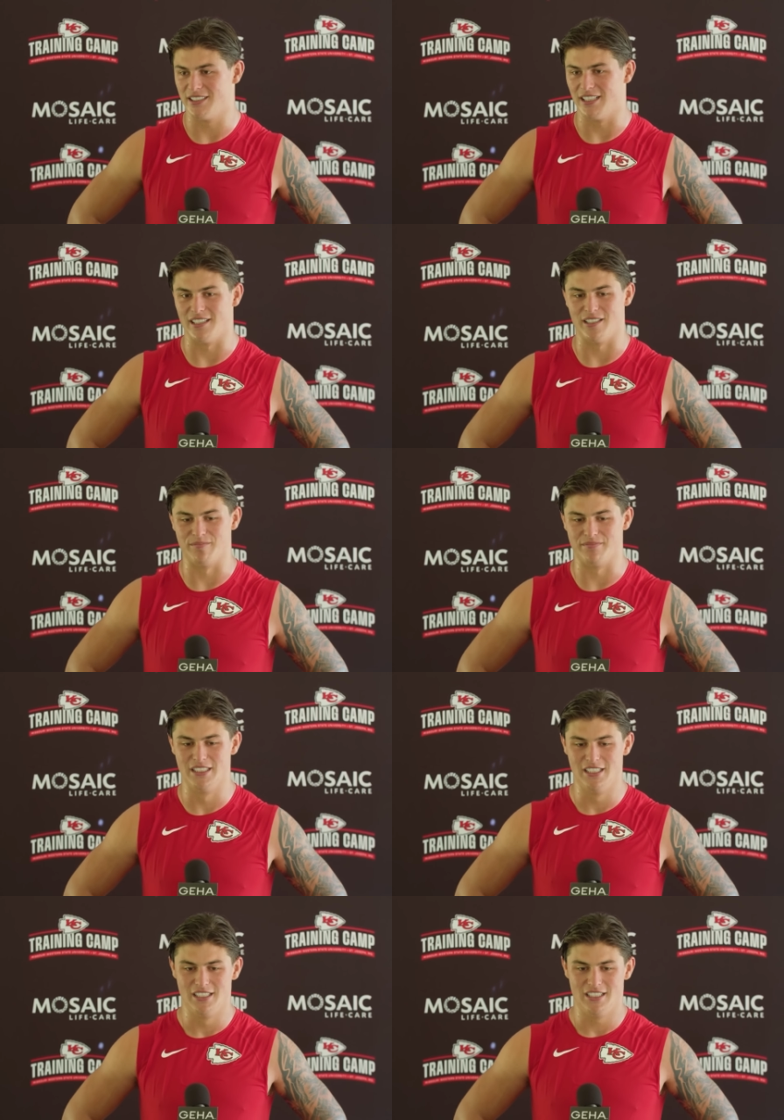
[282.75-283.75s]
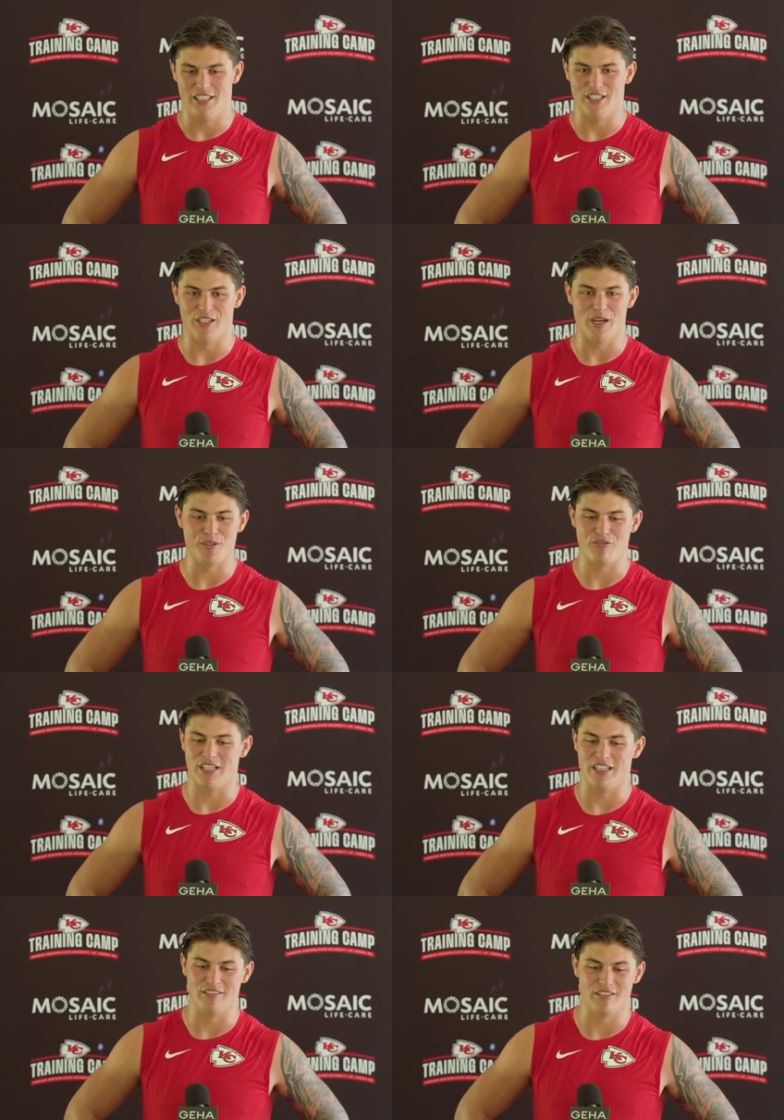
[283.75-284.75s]
Um, you know, I was
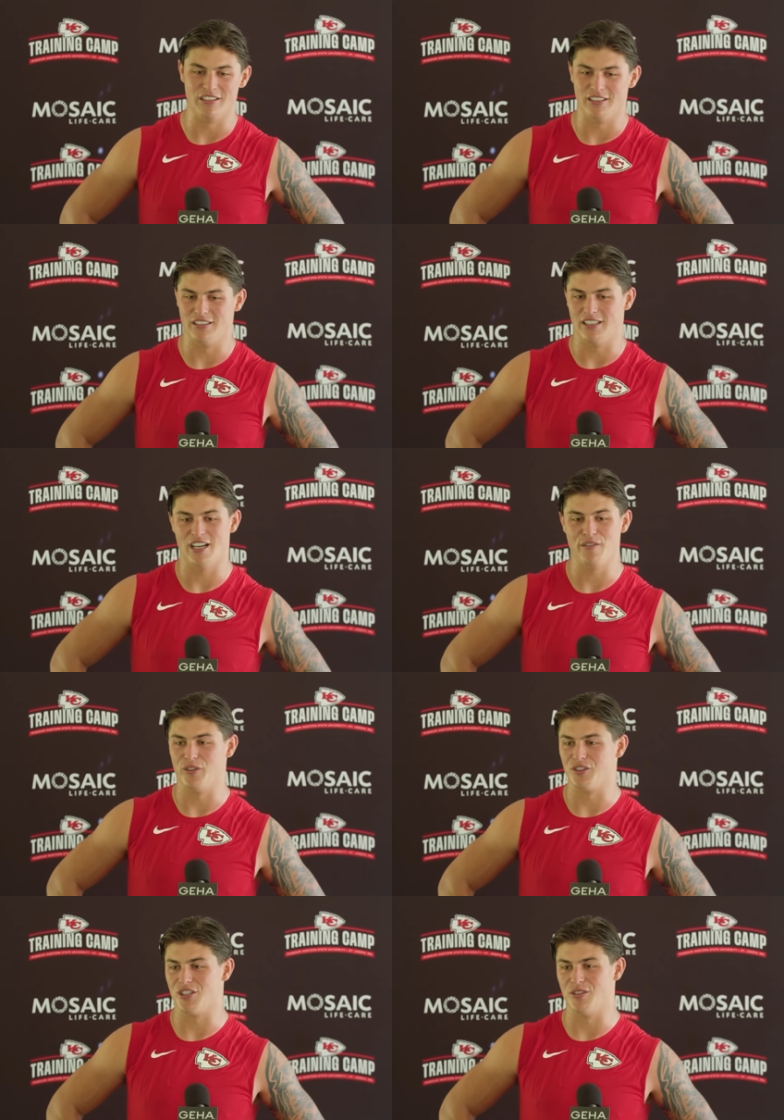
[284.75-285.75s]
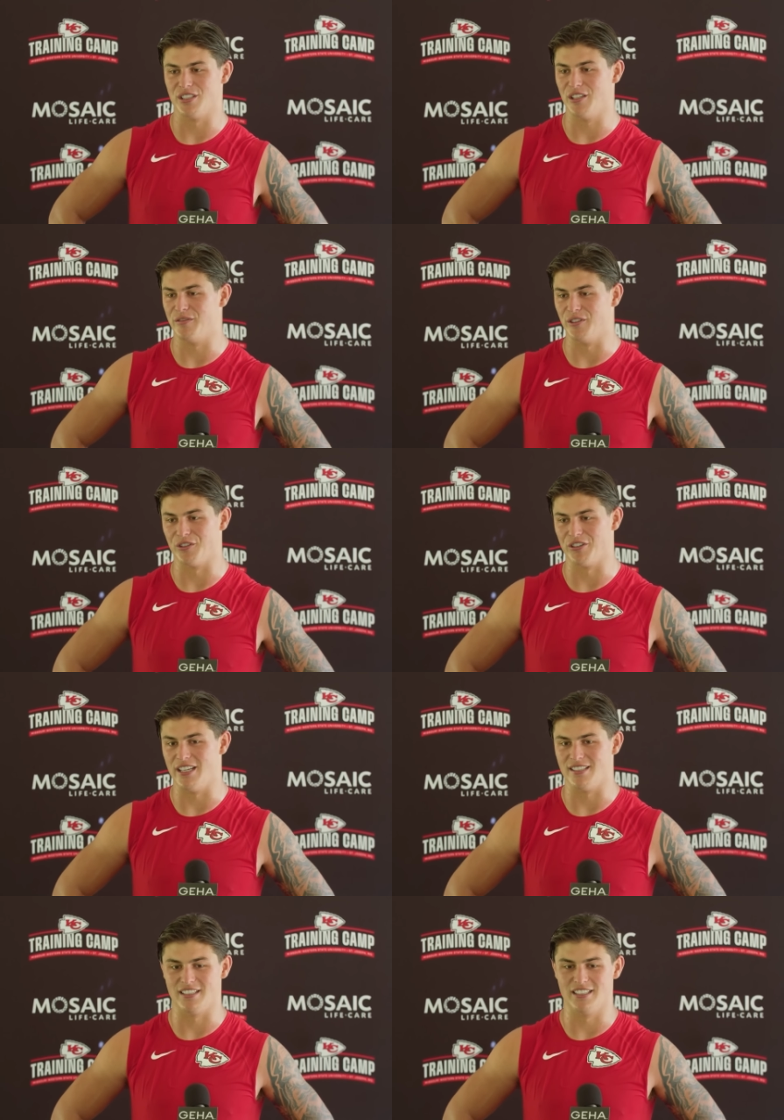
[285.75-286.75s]
running high 4.2s, low
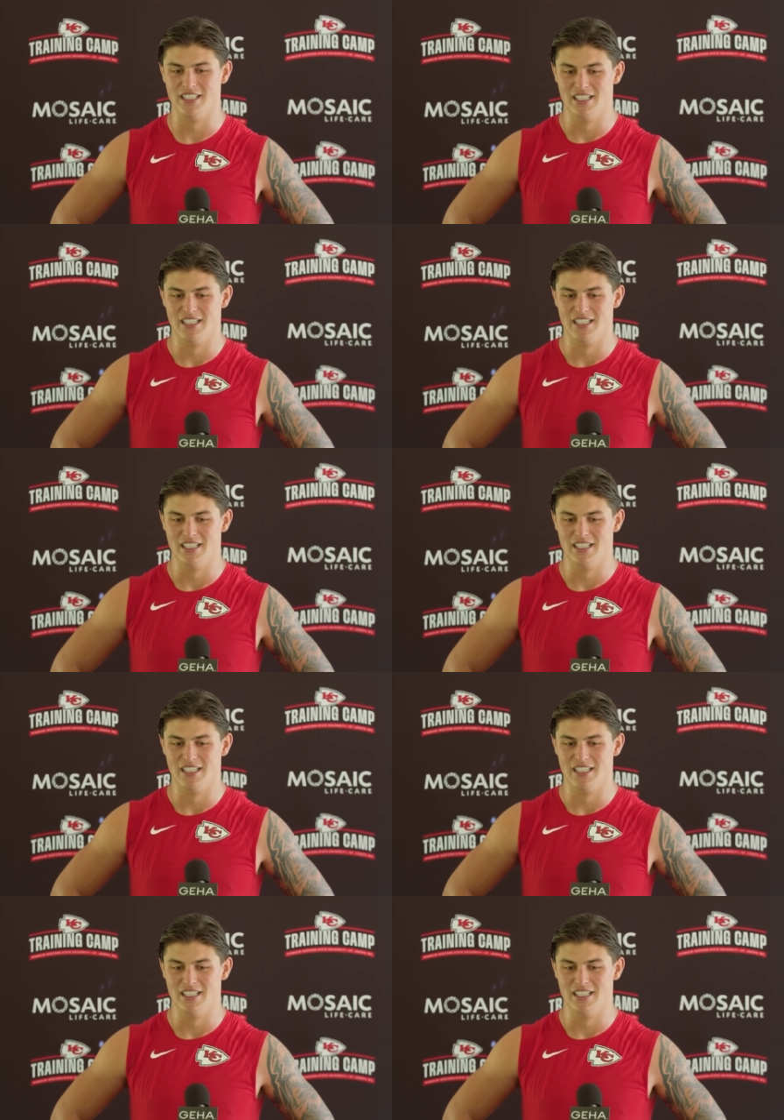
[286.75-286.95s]
4.3s, and